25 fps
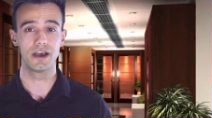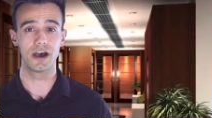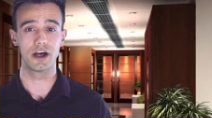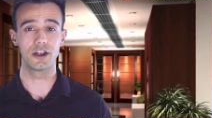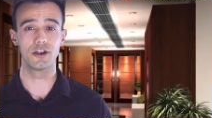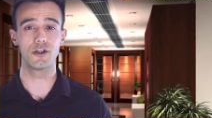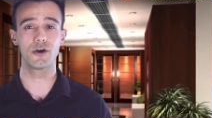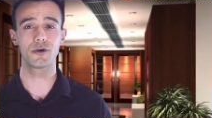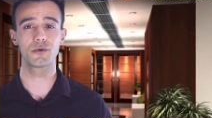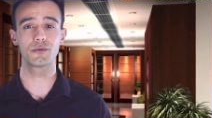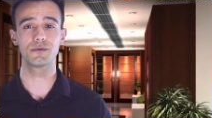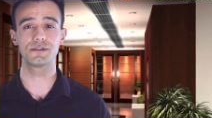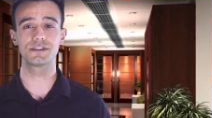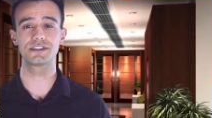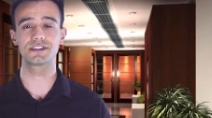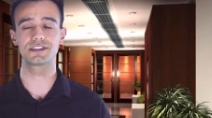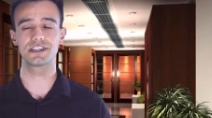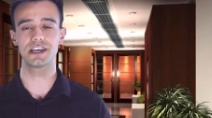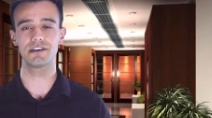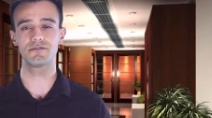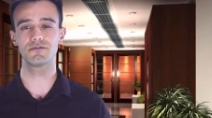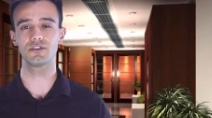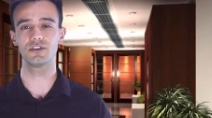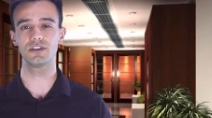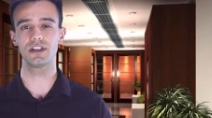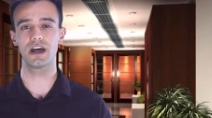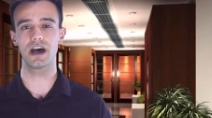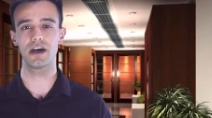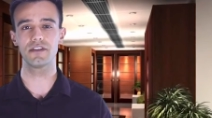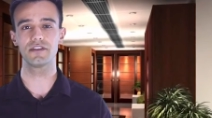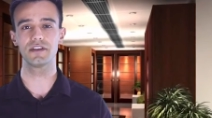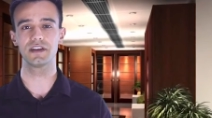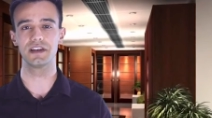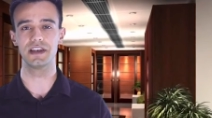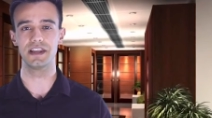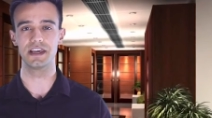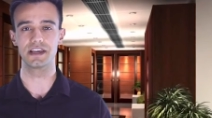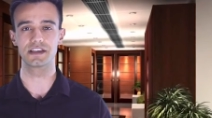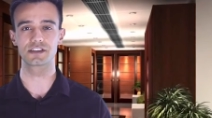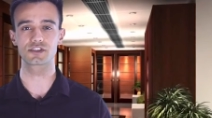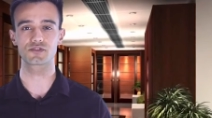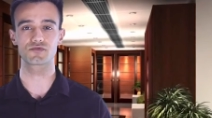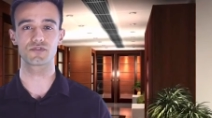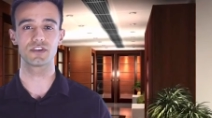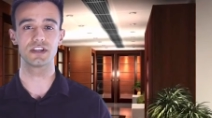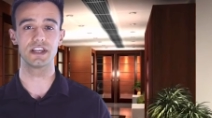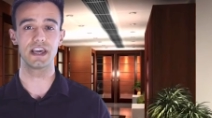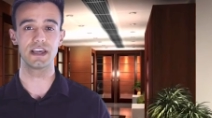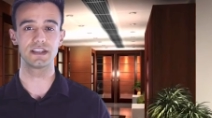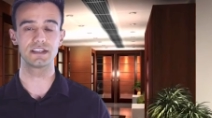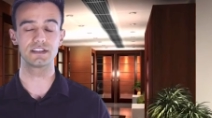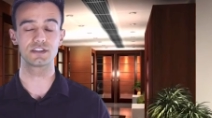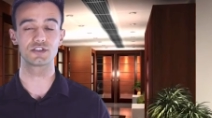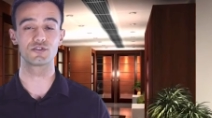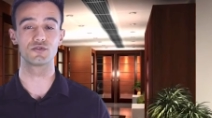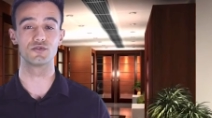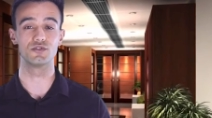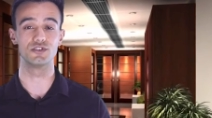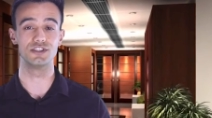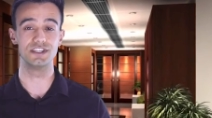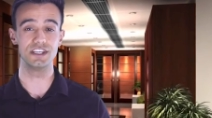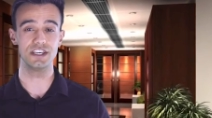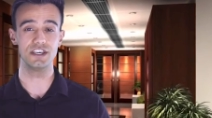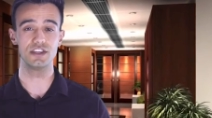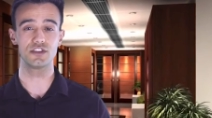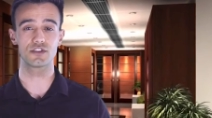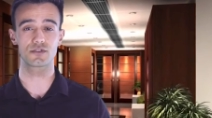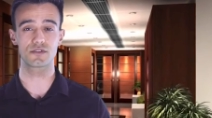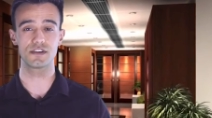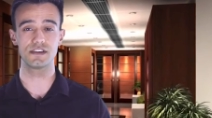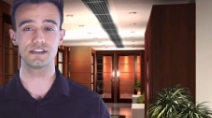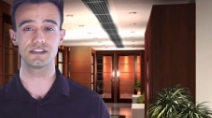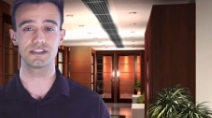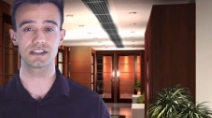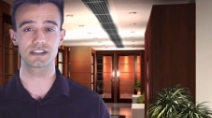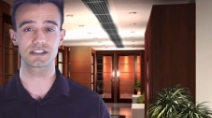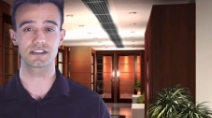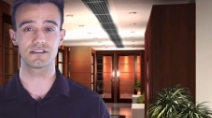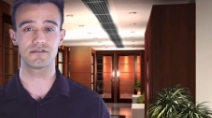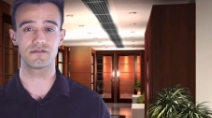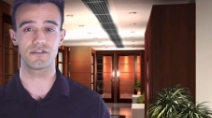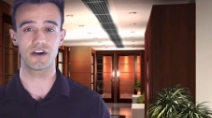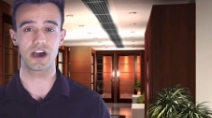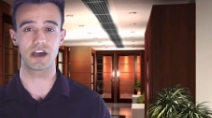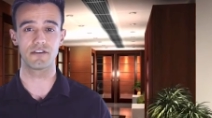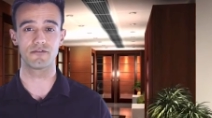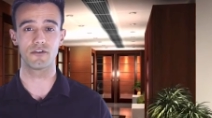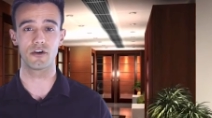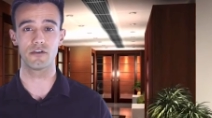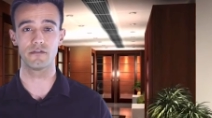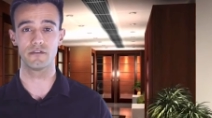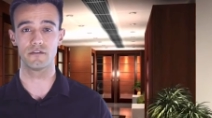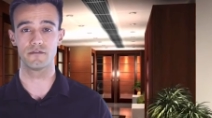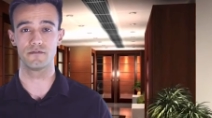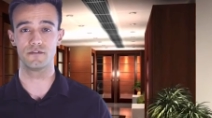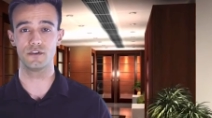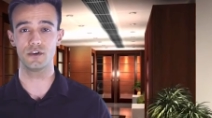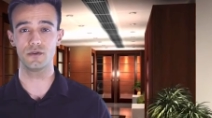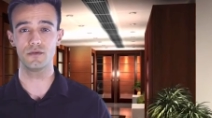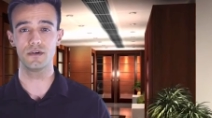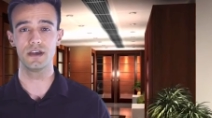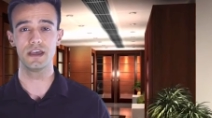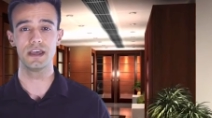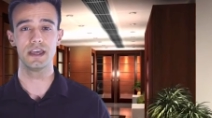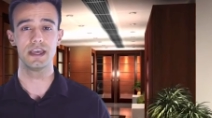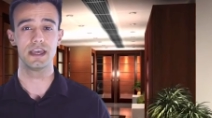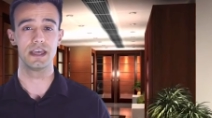along with several other links related to D365 overview,